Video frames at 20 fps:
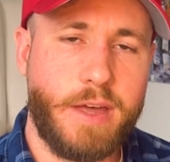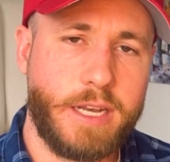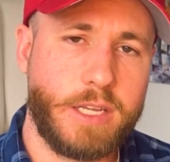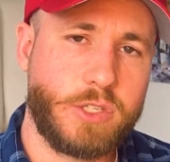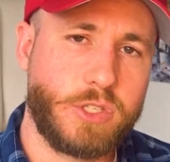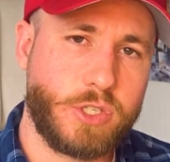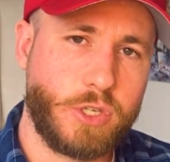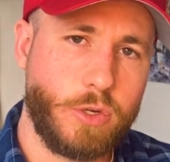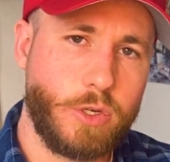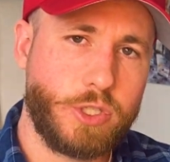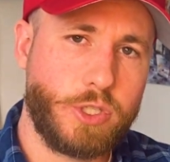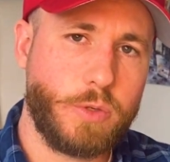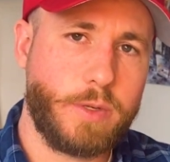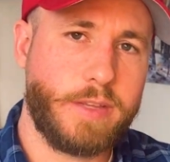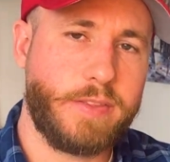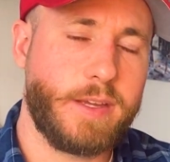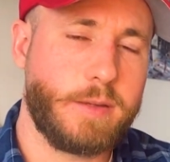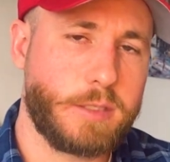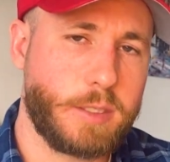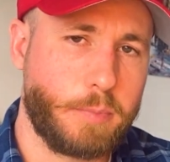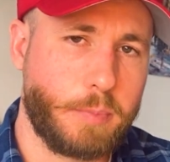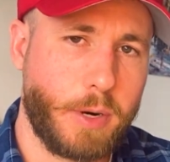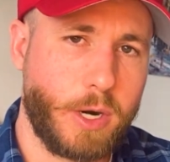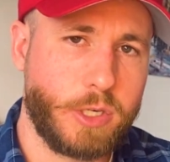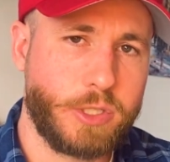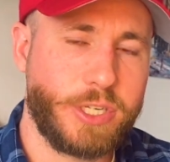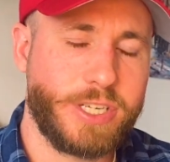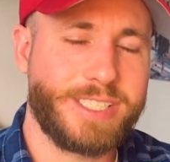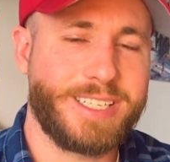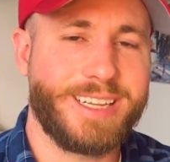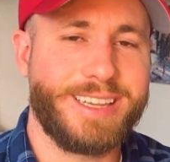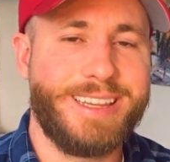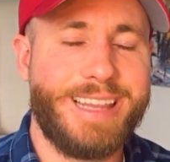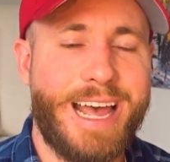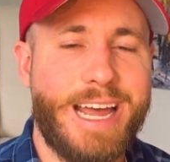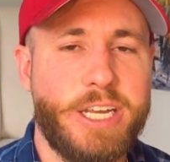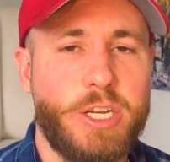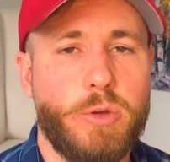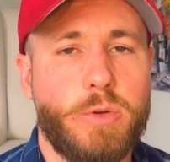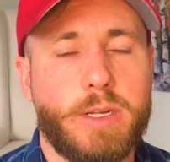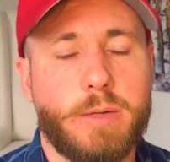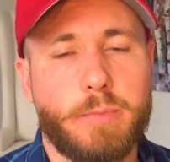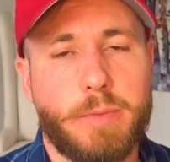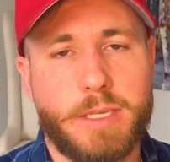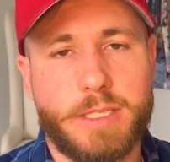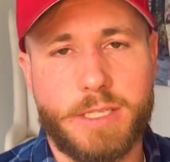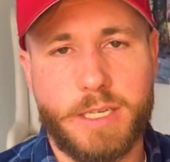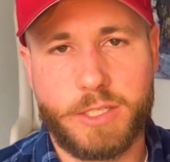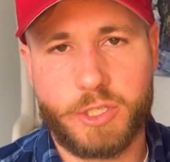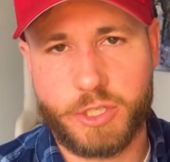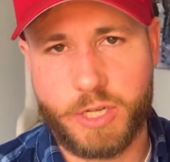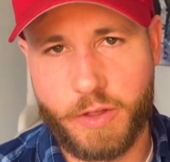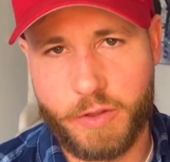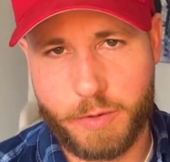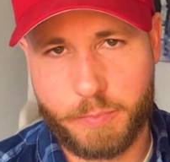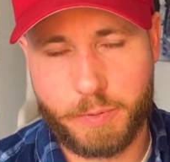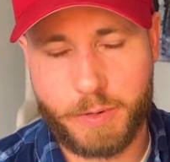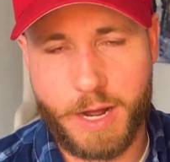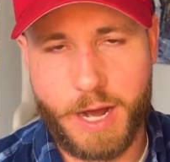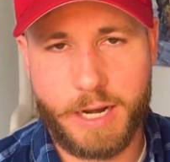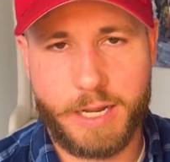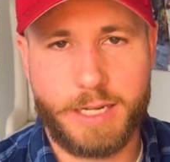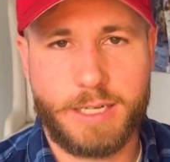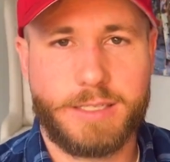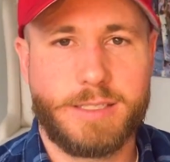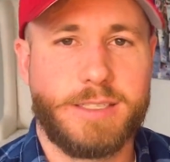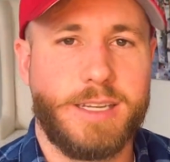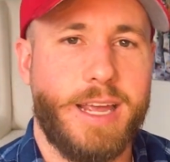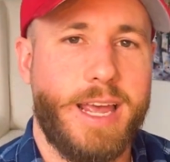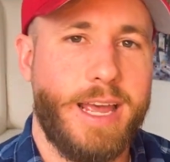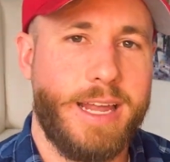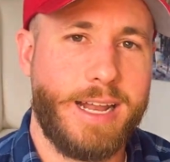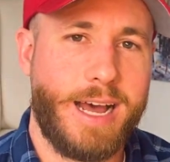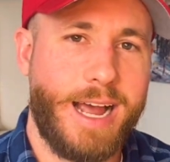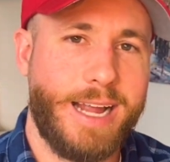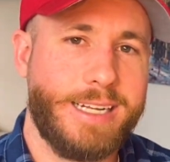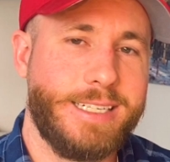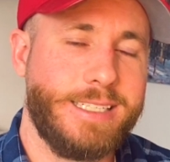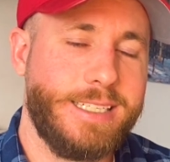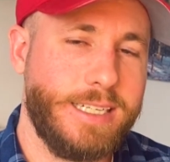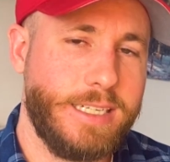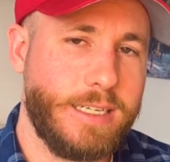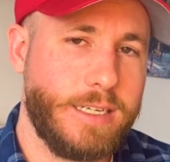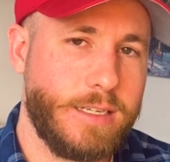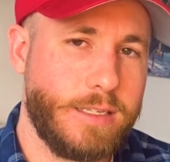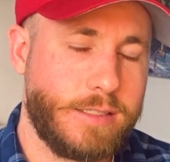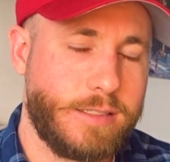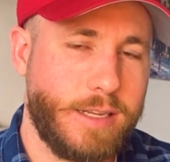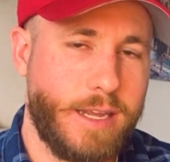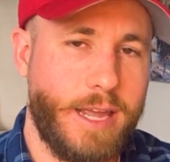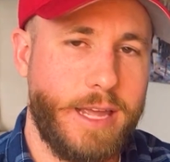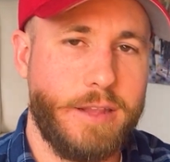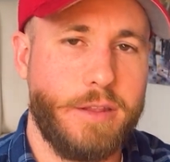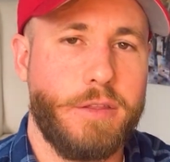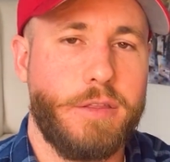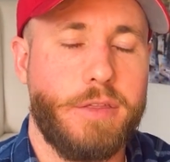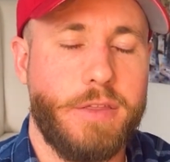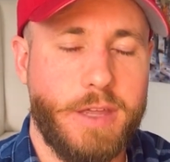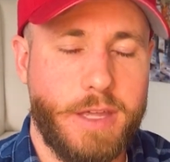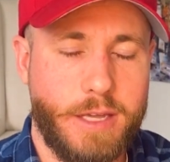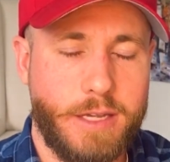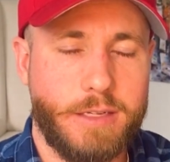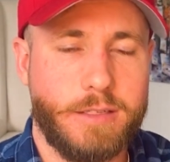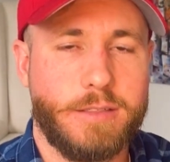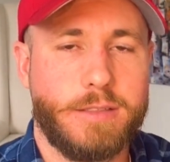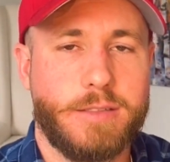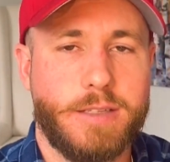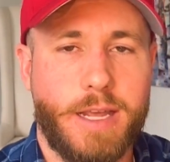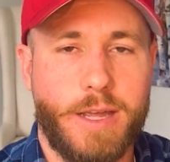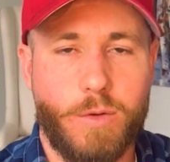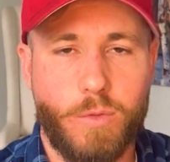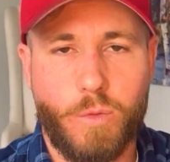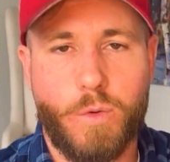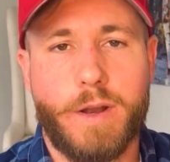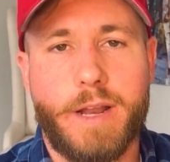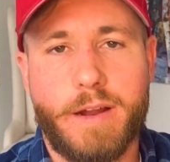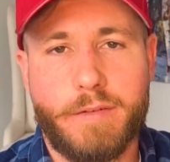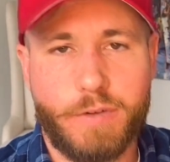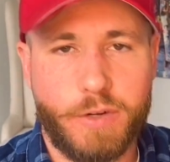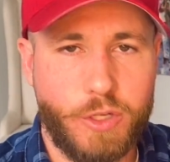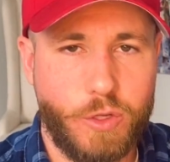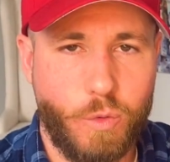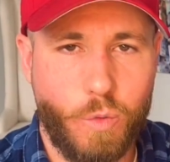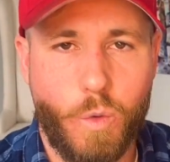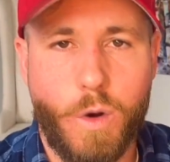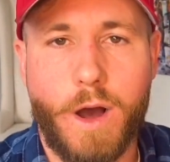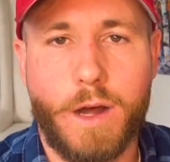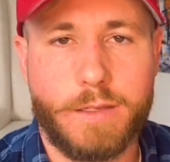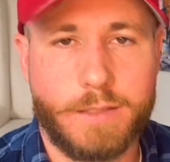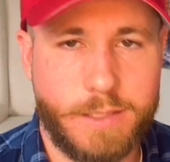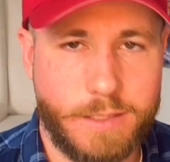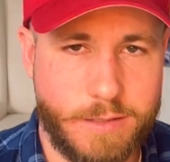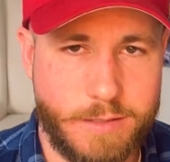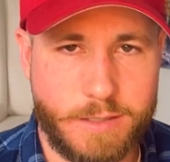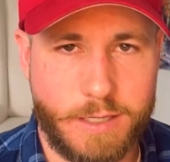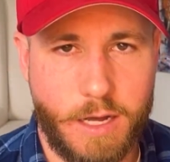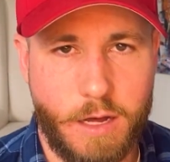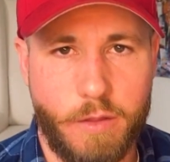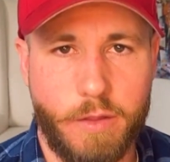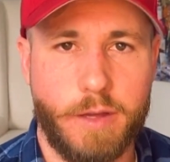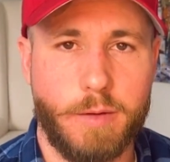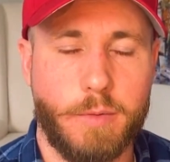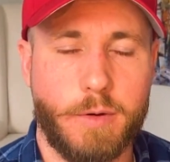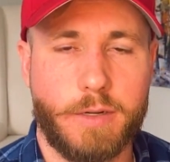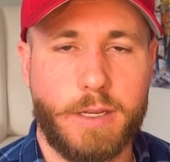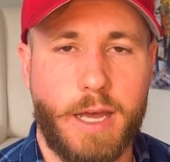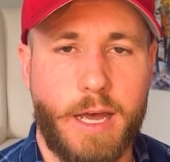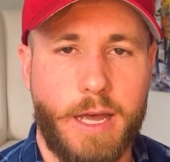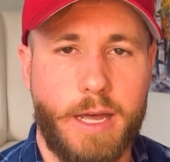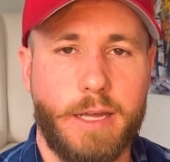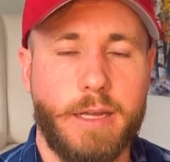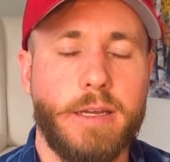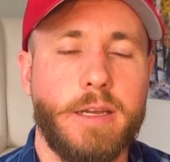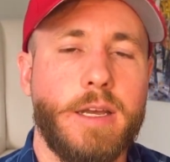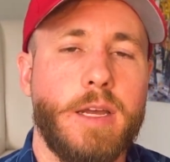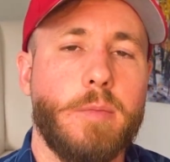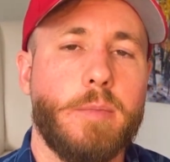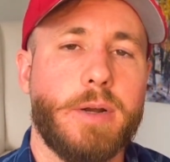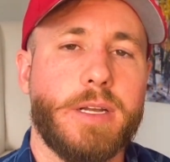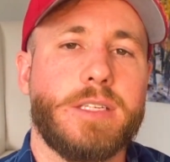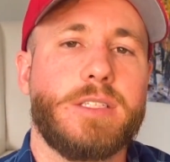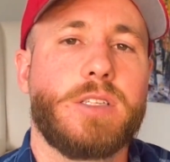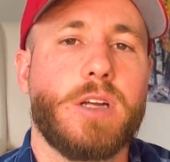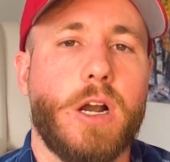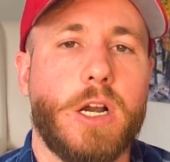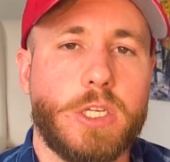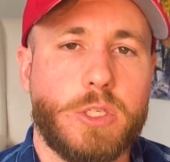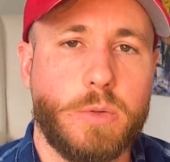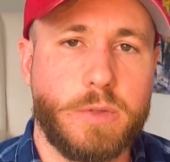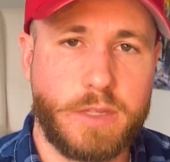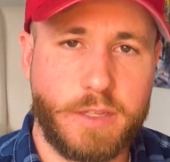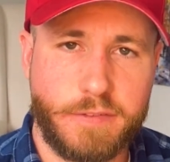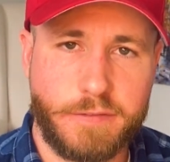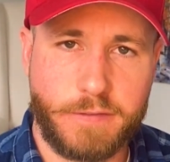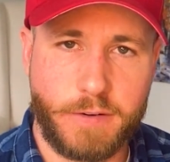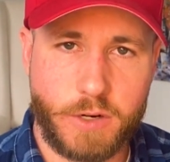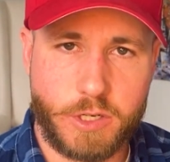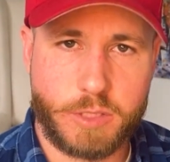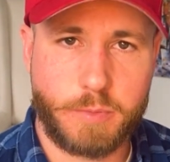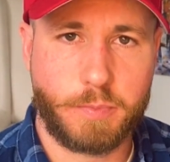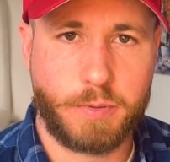then as soon as you get them to purchase, then you can position other products and ideas and things and whatever you want to sell them, okay? But it starts with the first